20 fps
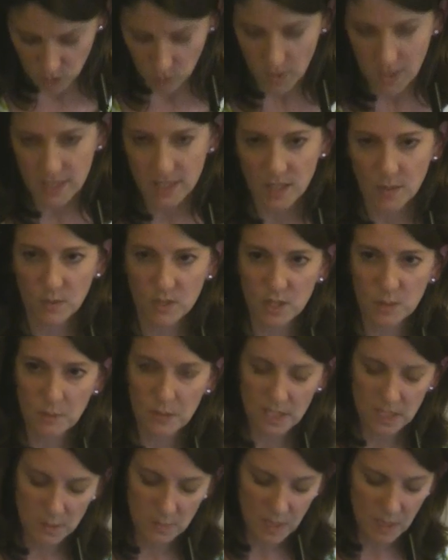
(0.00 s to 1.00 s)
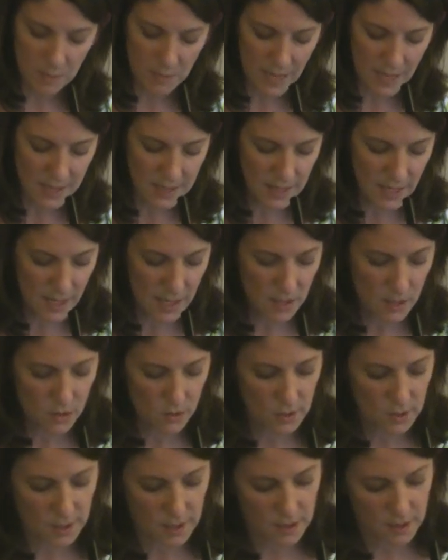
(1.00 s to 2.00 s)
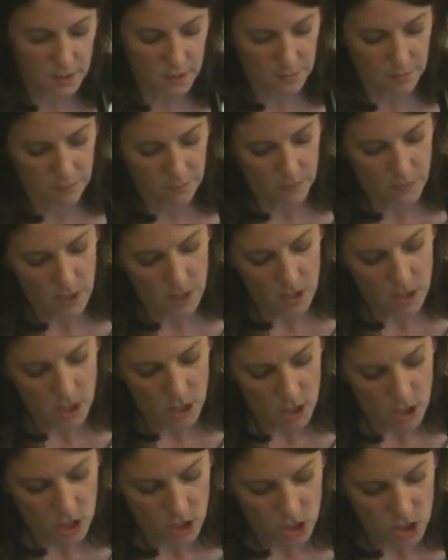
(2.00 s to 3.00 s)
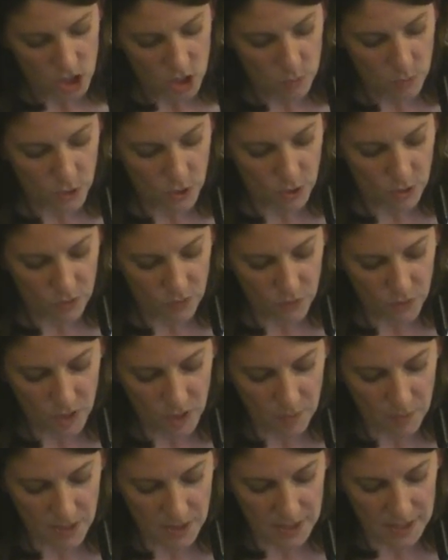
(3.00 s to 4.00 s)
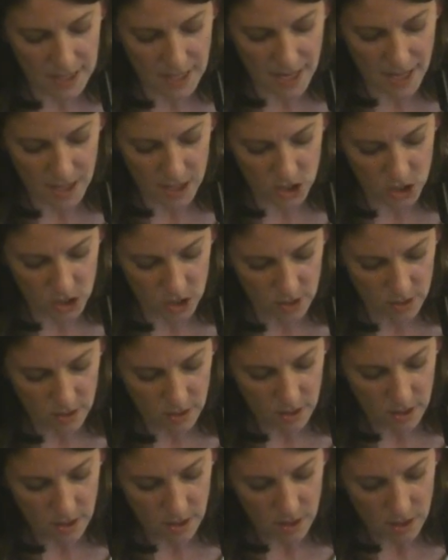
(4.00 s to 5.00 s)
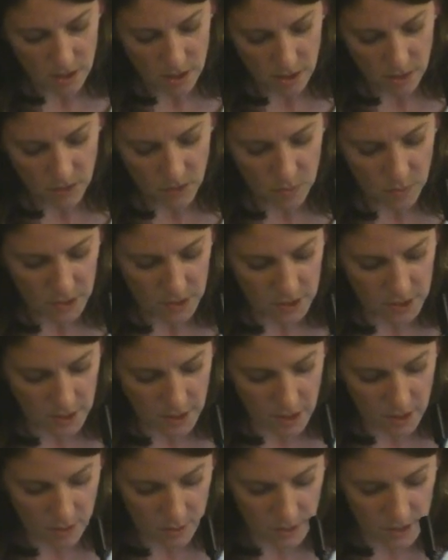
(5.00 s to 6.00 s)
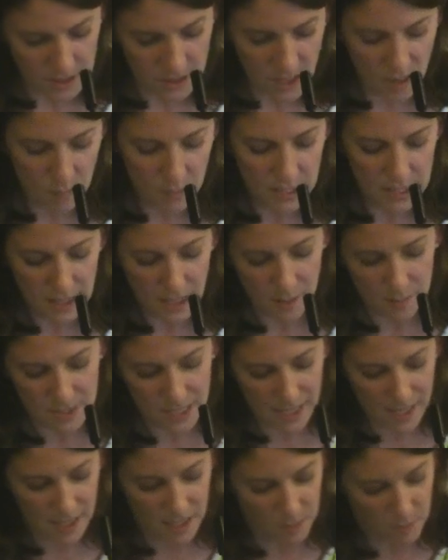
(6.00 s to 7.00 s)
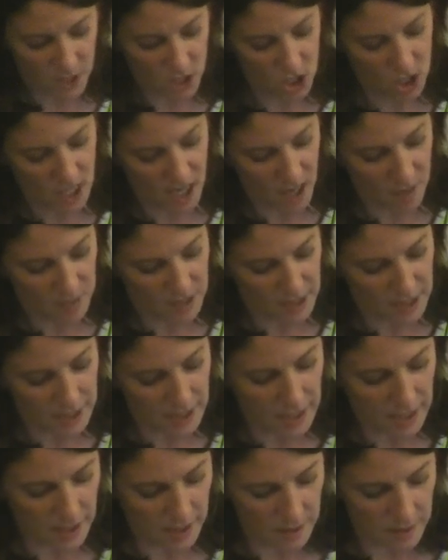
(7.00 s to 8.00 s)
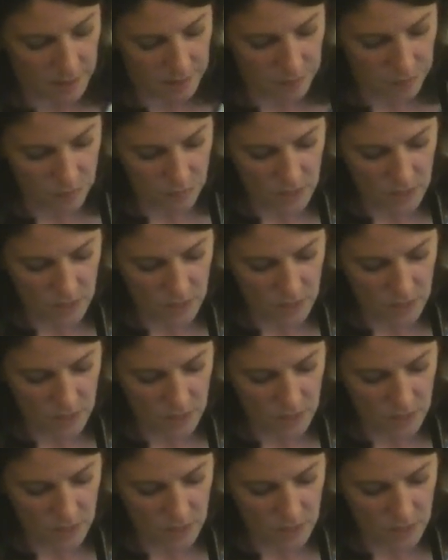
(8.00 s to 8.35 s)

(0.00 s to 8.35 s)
in the way someone speaks about a bad diagnosis. She put her foot up on the dash. A few months ago, his company let him take as much time as he needed.